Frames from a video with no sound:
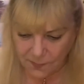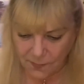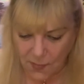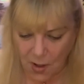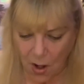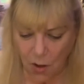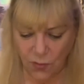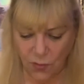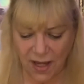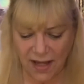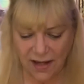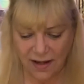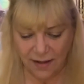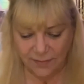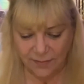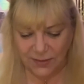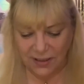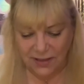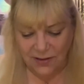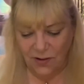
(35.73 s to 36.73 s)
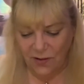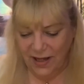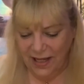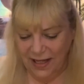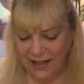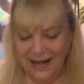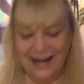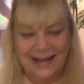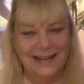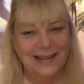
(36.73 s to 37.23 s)
Okay, I'm going to go
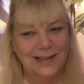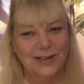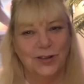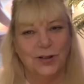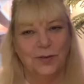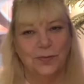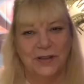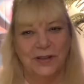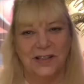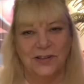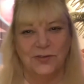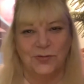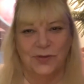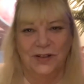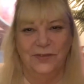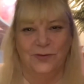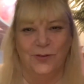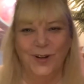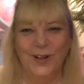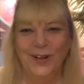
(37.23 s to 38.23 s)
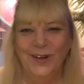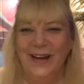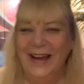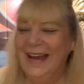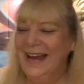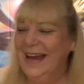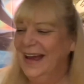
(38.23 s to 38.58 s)
ahead and interpret this read for you.